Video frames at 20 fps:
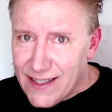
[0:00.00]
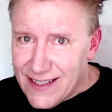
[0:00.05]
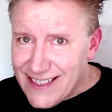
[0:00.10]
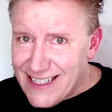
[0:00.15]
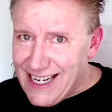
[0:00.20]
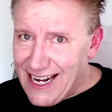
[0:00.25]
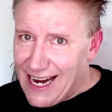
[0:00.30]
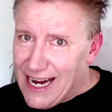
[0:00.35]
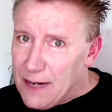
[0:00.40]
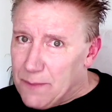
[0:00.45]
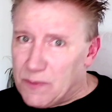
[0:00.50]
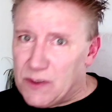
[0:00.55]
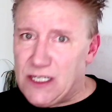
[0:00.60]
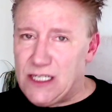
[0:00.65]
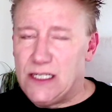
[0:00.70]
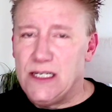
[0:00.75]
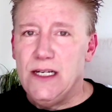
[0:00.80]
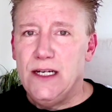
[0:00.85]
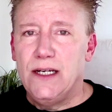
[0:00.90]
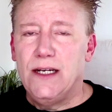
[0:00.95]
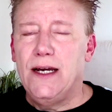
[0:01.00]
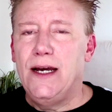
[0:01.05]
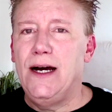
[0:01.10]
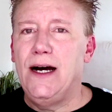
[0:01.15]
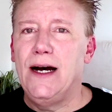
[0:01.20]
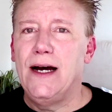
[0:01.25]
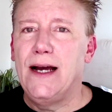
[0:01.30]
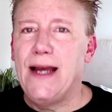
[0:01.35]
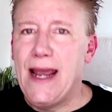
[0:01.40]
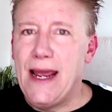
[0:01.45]
tapes
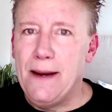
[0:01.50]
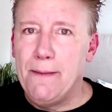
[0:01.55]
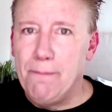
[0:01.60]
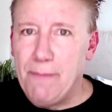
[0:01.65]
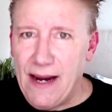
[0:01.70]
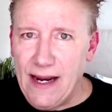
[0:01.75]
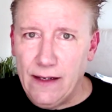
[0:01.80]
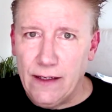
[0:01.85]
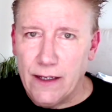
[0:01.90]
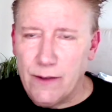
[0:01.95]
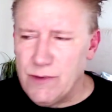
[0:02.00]
and mailing.